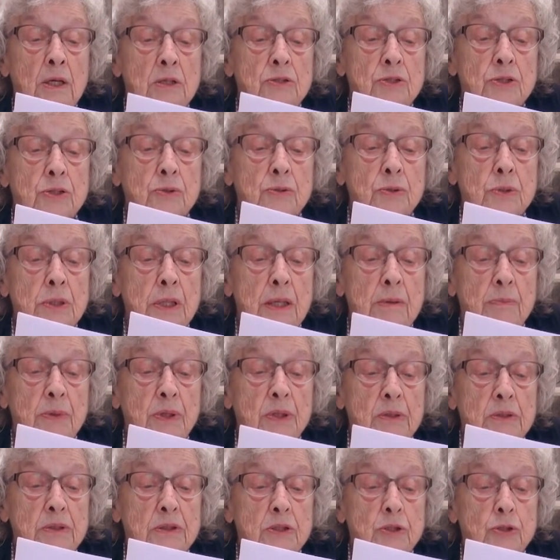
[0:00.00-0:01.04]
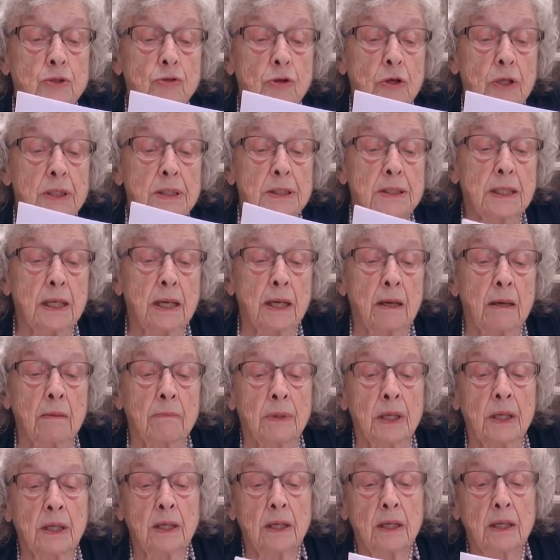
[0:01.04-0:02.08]
Soon they built Detroit
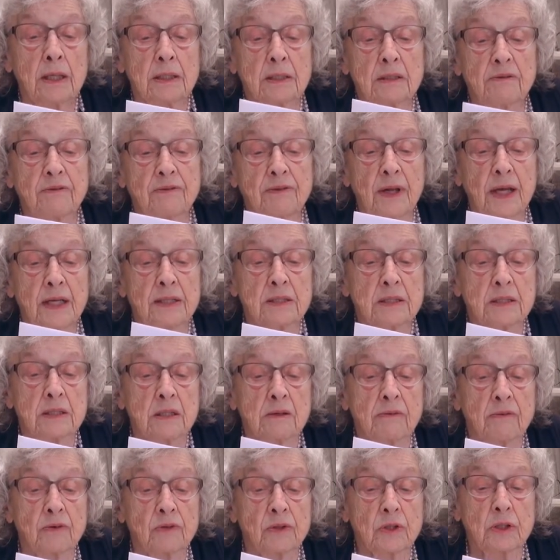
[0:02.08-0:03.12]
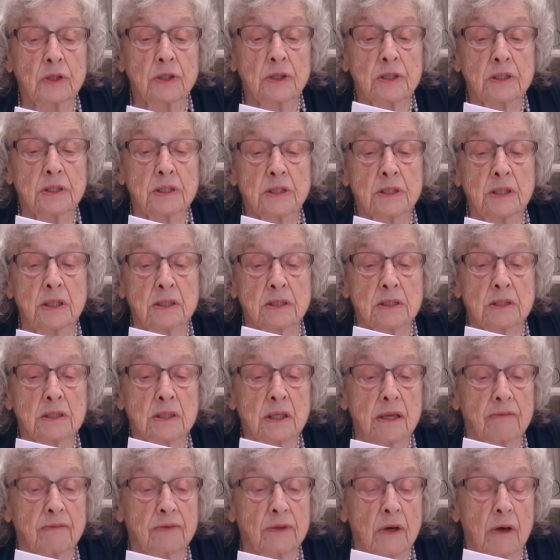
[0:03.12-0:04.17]
Dam, and the floods that have occurred
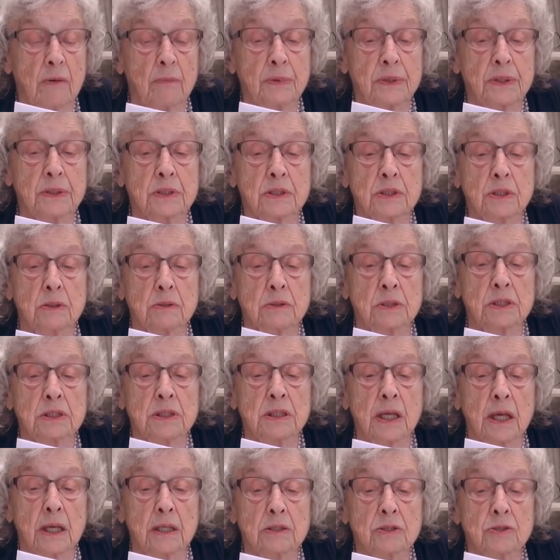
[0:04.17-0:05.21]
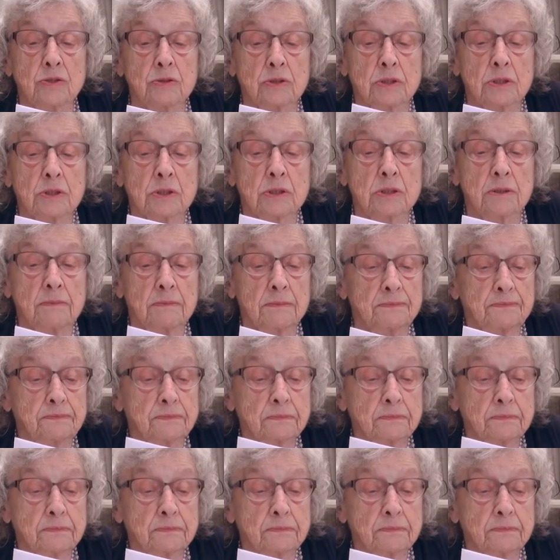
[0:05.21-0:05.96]
since have not been so disastrous.